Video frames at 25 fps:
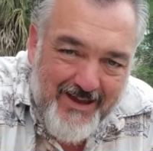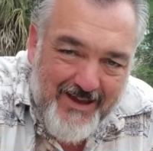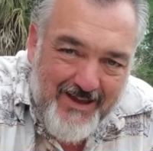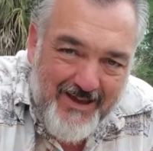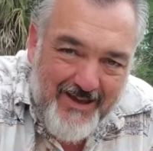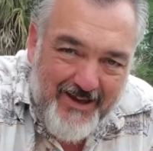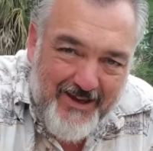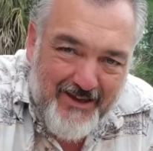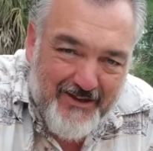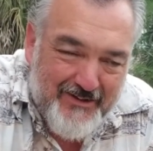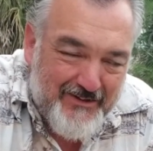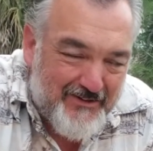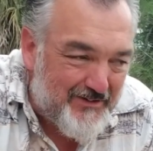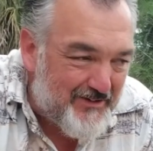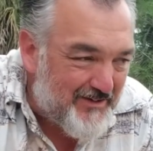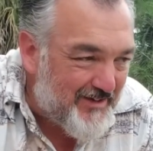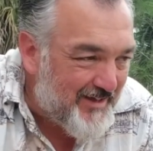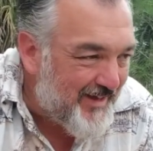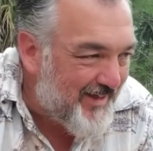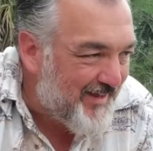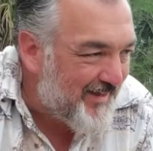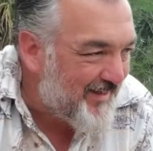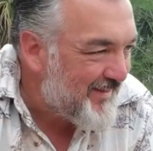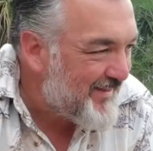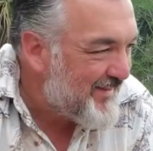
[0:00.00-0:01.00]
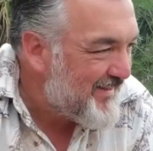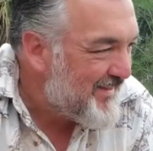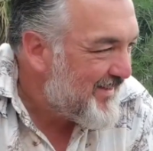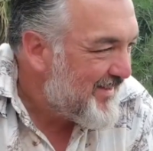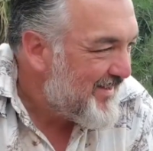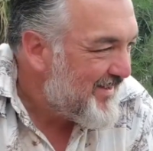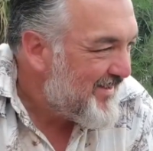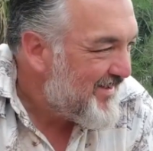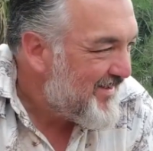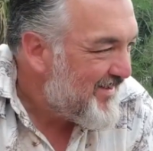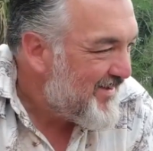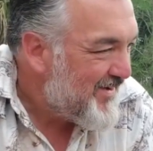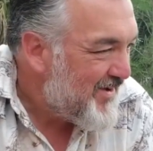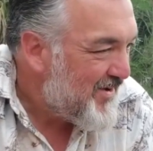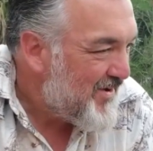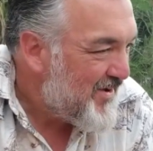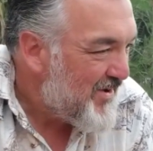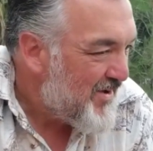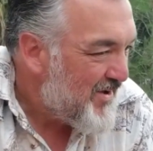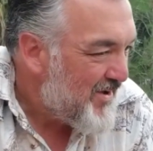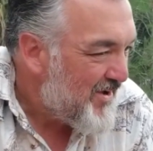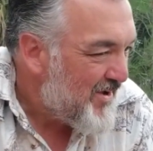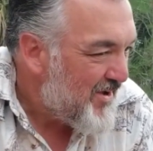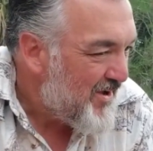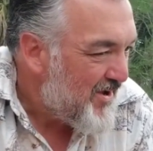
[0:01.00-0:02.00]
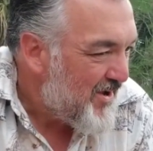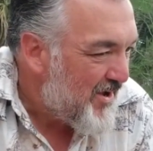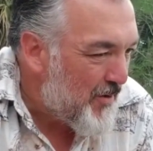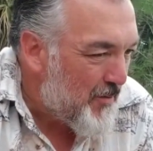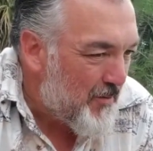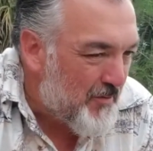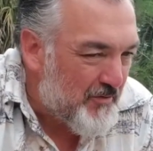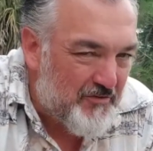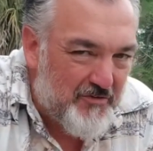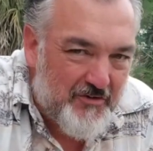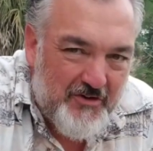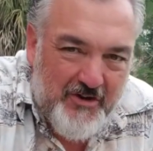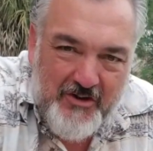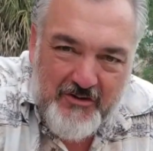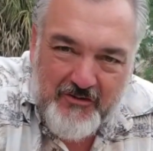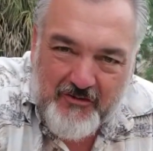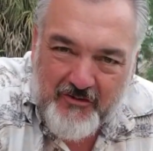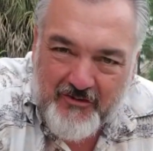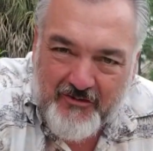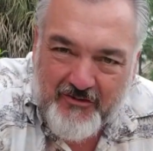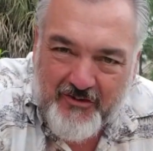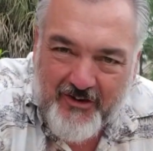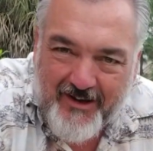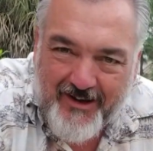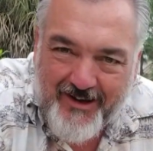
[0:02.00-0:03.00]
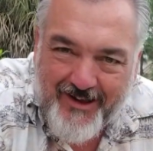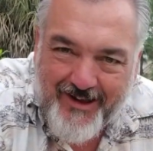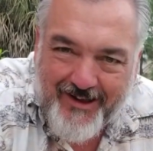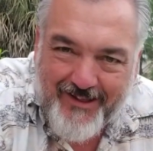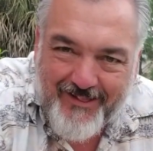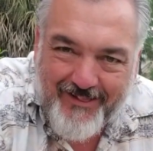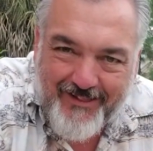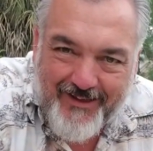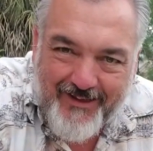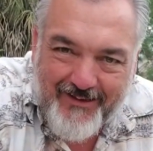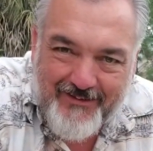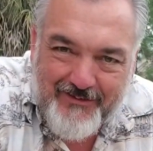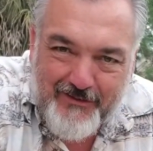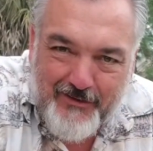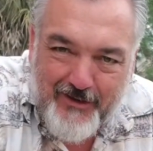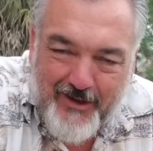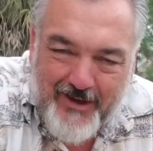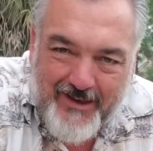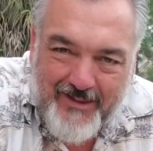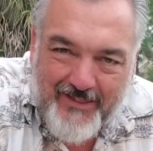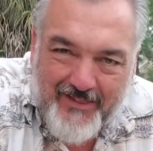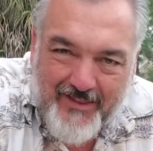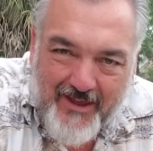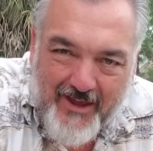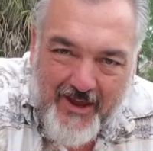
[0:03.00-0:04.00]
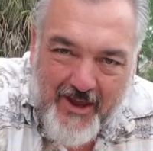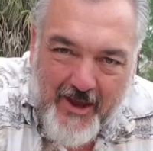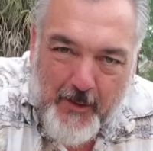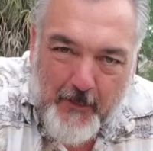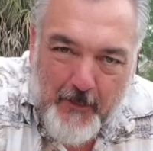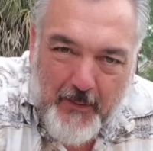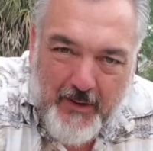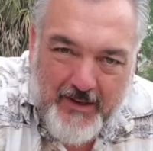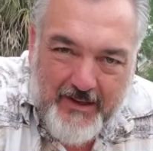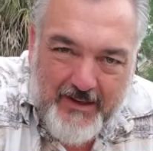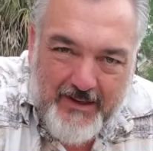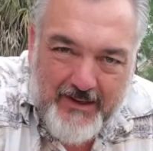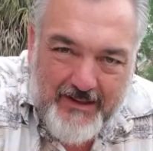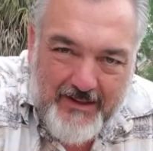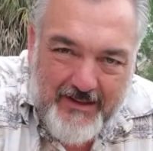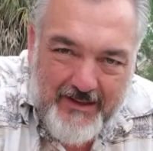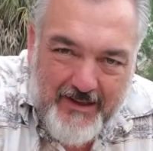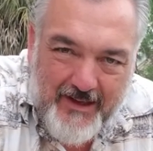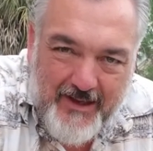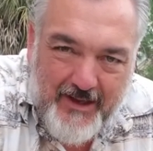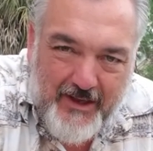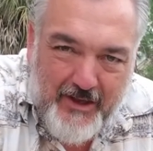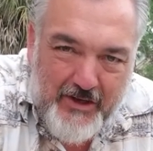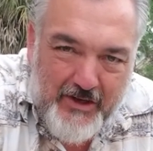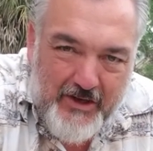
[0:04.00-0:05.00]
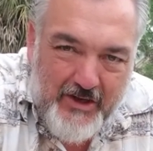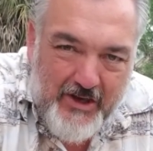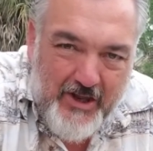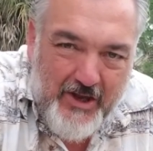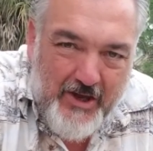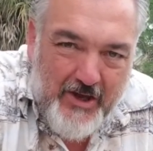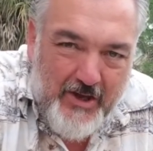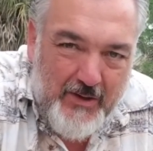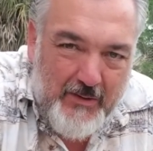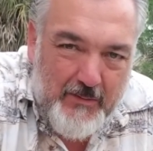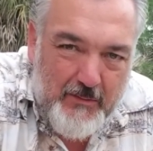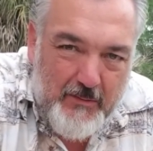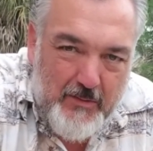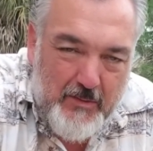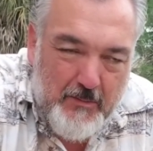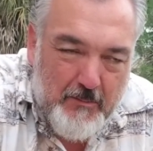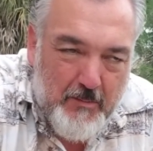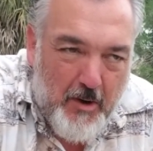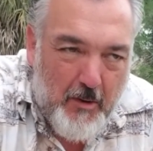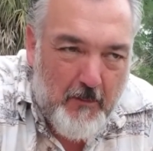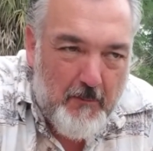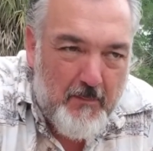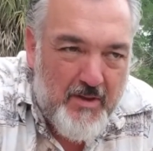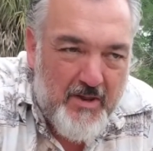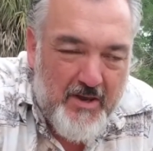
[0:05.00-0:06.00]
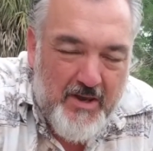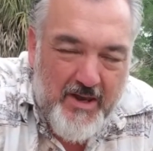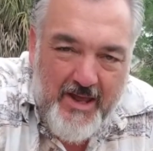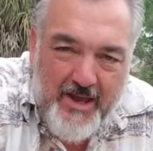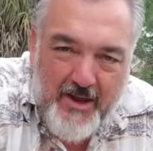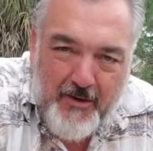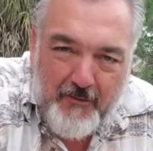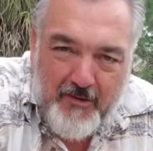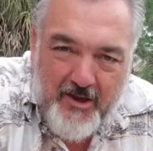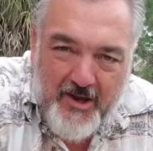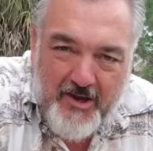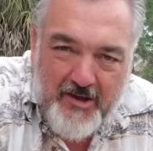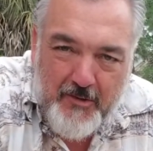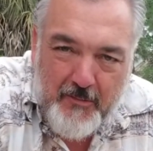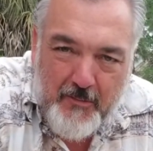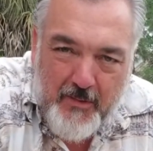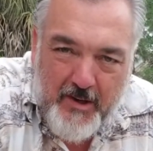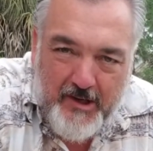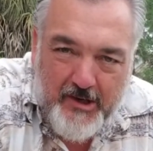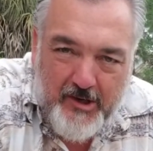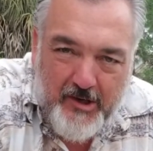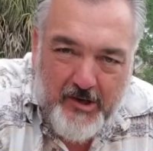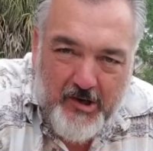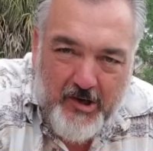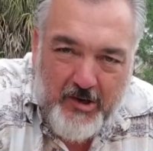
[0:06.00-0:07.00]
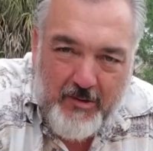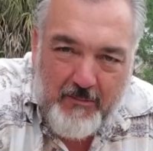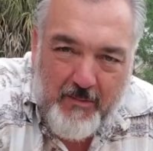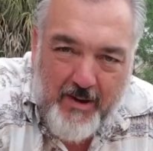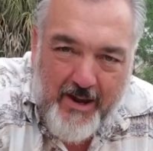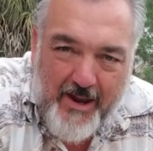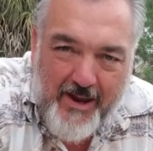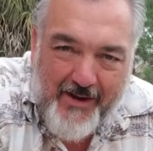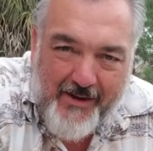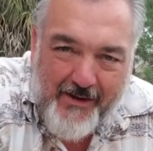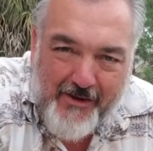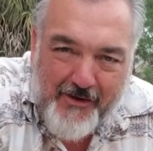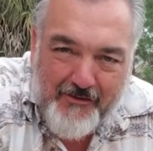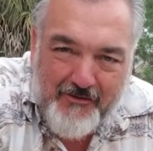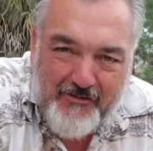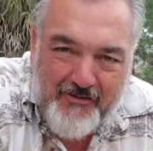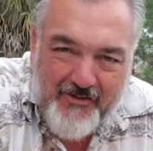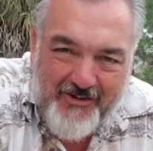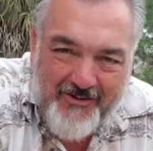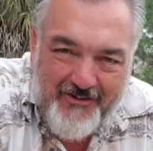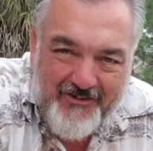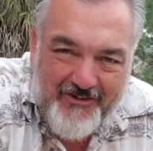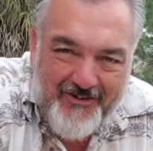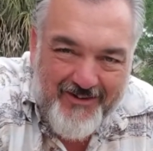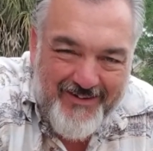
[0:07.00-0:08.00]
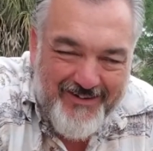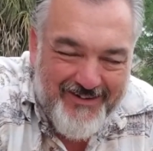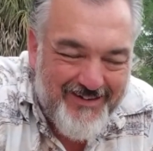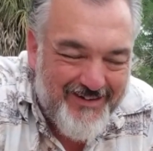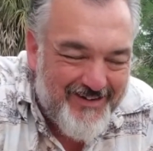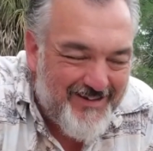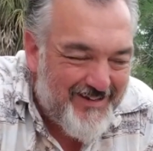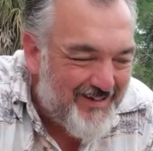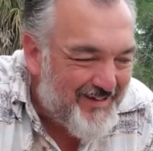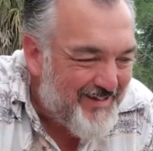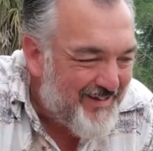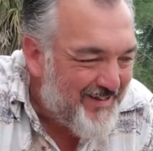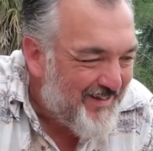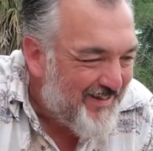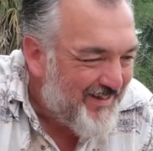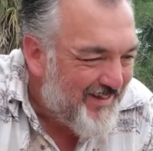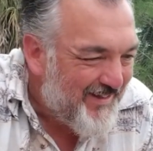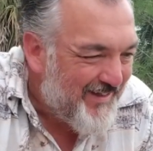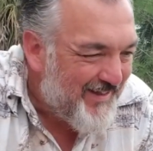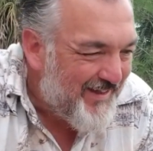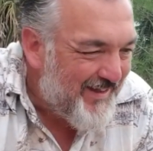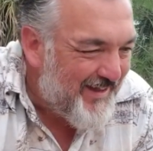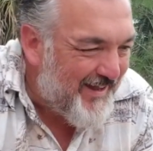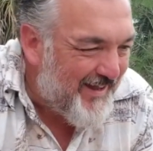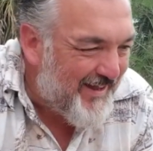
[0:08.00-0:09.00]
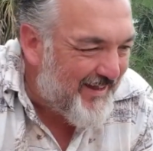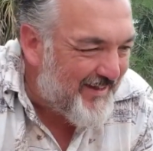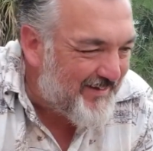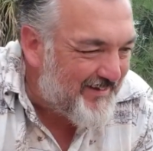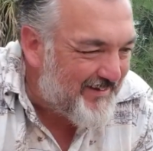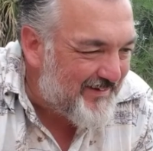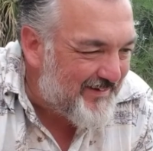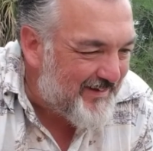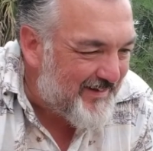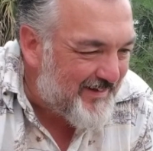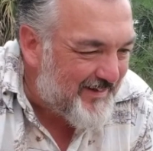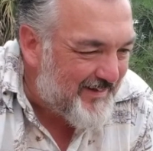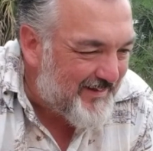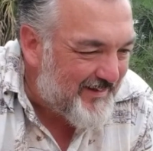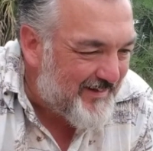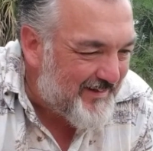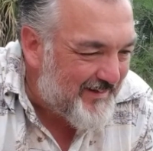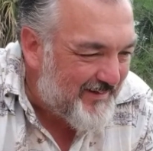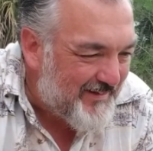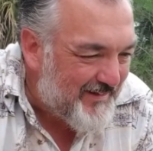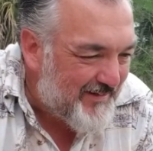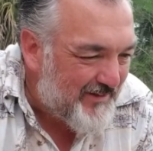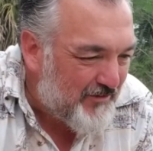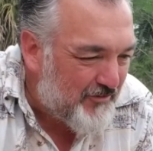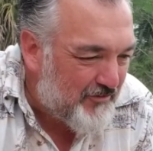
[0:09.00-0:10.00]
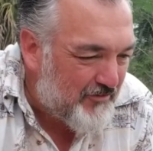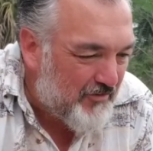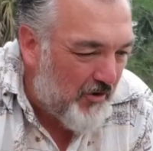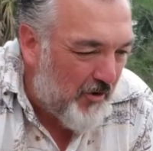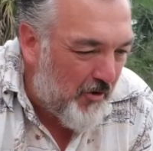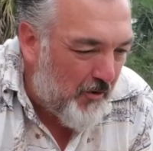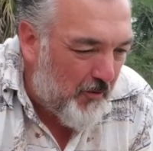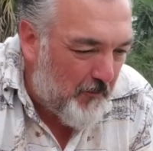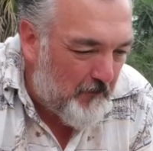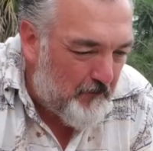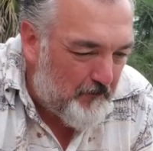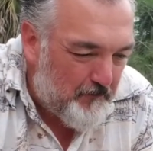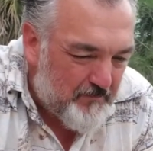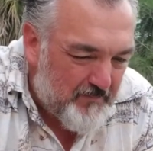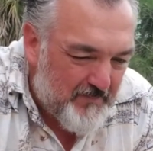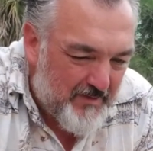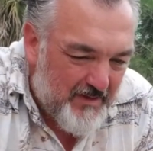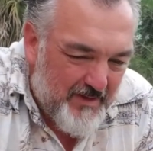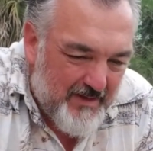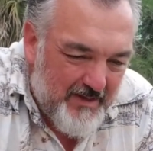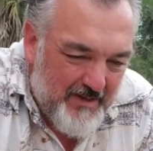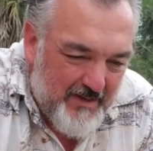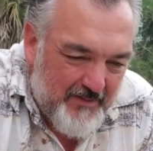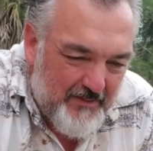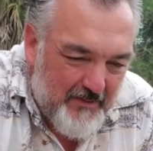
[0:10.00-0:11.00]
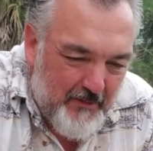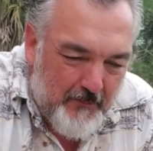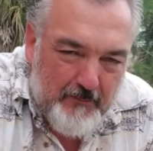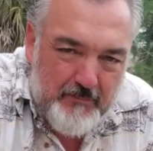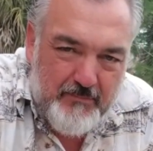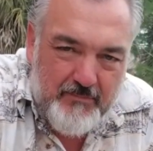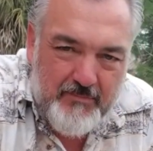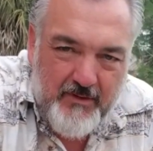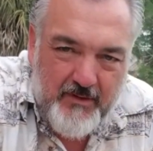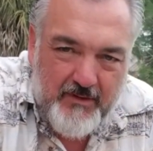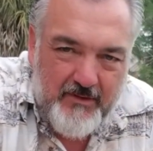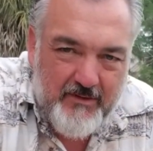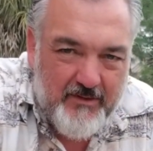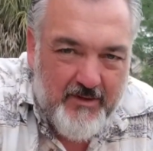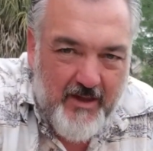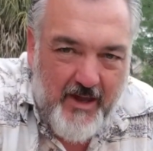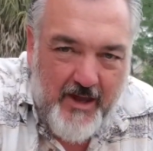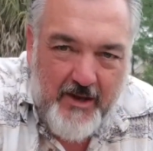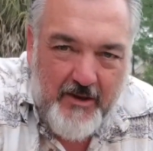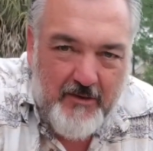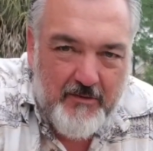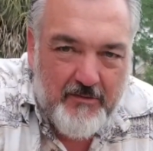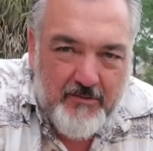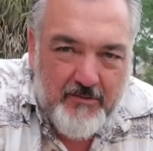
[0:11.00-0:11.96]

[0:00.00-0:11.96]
And it was an interesting night last night in the hammock. And about midnight, we had to make a command decision. And so the day